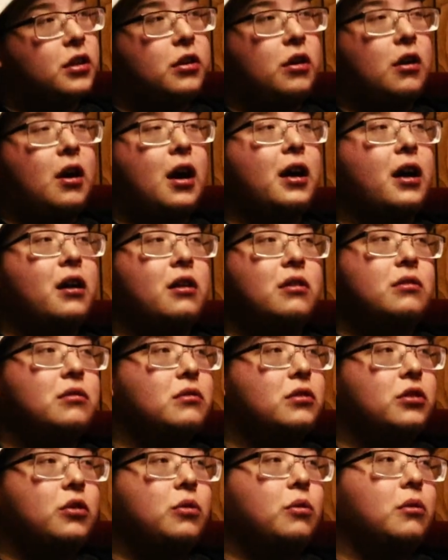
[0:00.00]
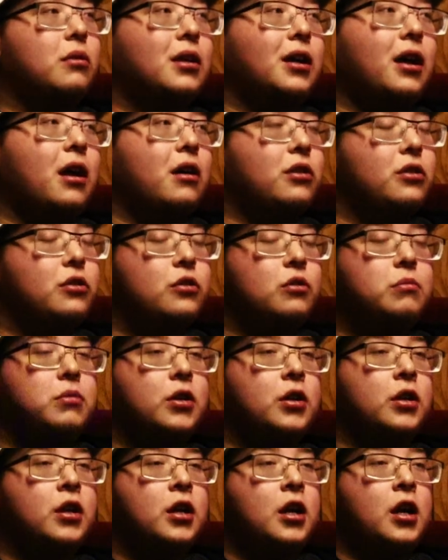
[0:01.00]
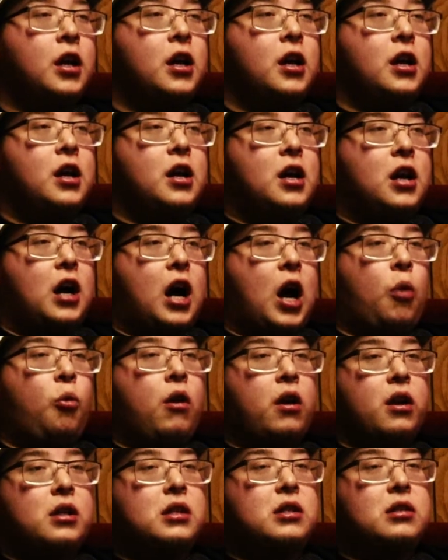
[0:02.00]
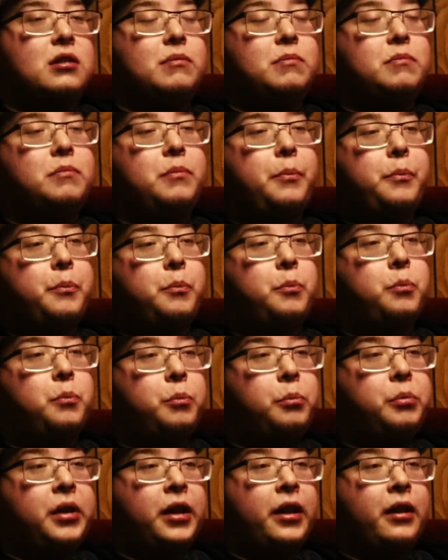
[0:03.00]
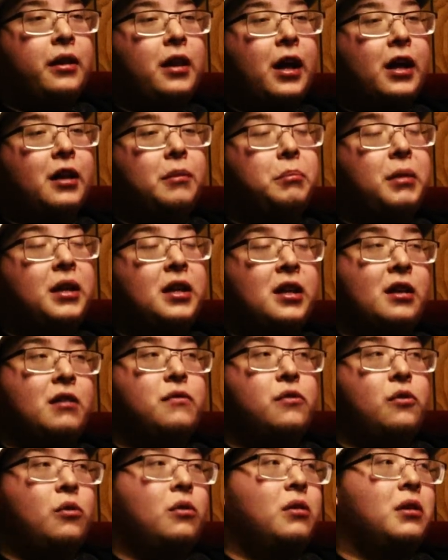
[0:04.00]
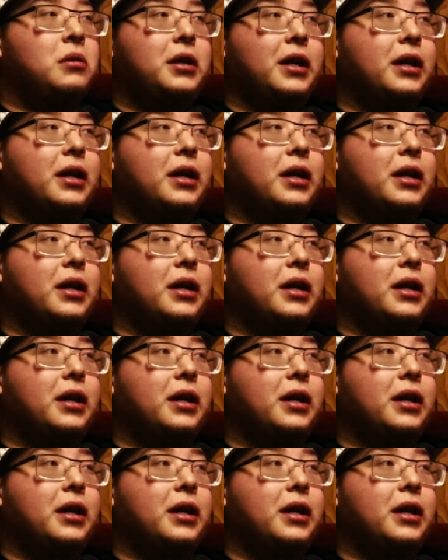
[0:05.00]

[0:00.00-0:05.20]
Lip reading: You know, I gotta do what I gotta do, but I want it to be like a meaningful